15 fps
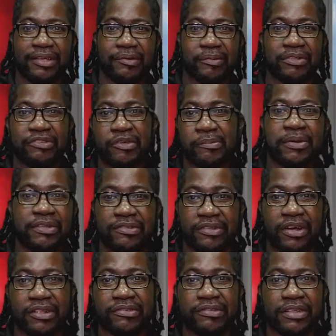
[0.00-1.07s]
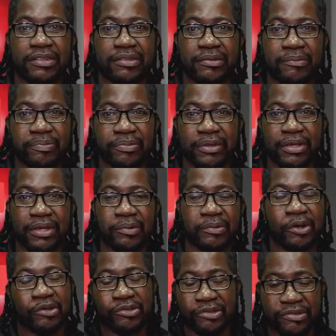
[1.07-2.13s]
when somebody starts it. We
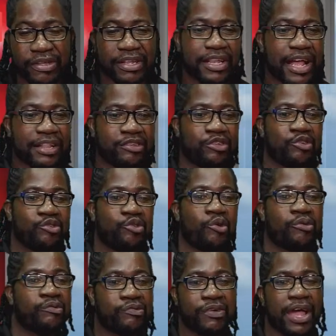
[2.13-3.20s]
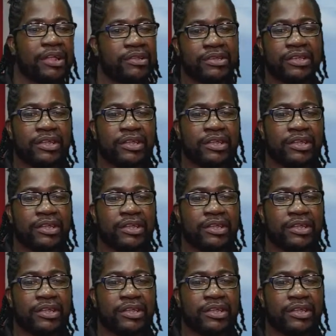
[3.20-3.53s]
also said that you don't fight